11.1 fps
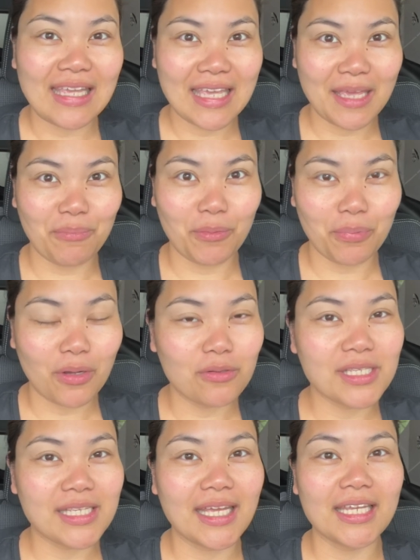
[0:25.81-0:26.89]
keep you
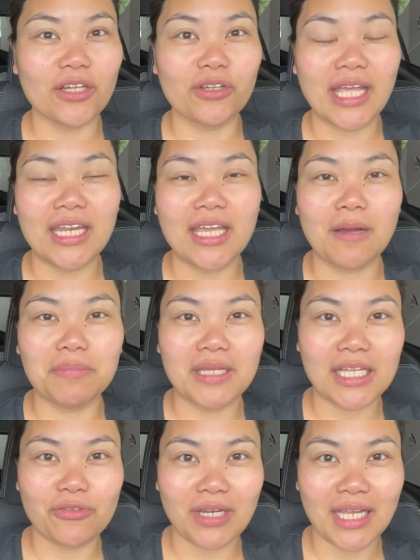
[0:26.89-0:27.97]
posted on any
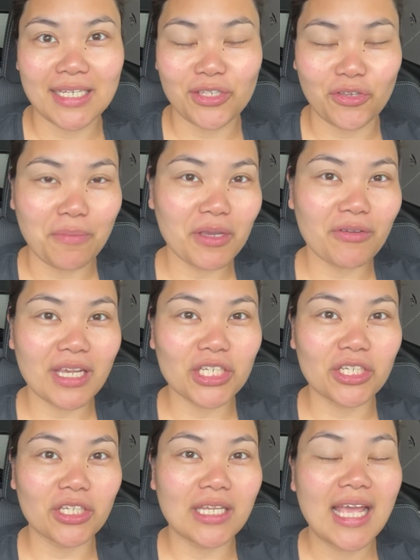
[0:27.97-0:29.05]
updates related to
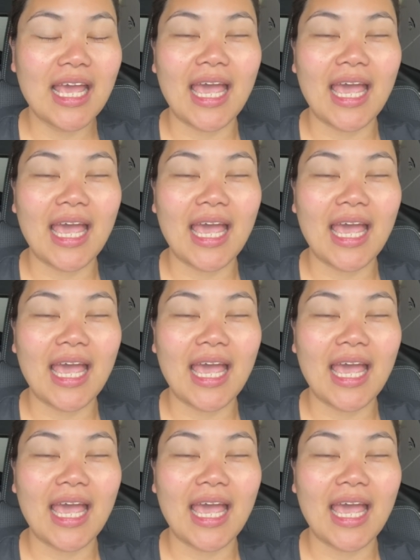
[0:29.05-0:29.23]
immigration,